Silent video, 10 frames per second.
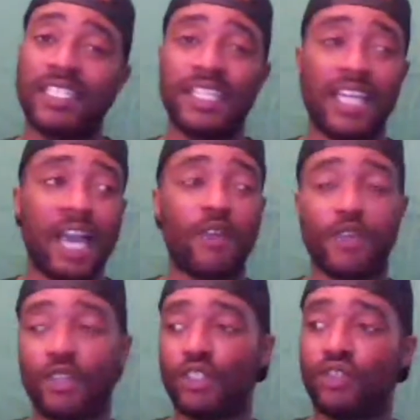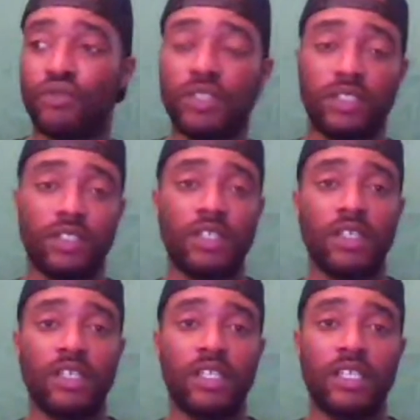a nigga out here in the streets
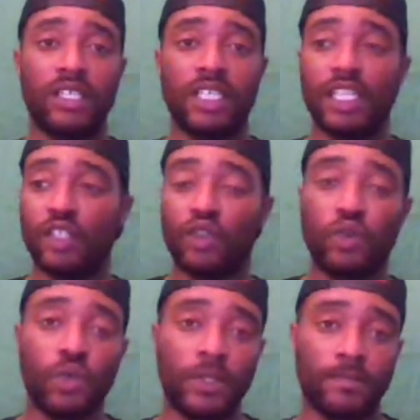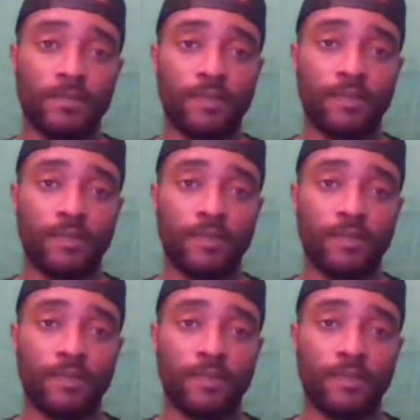get into it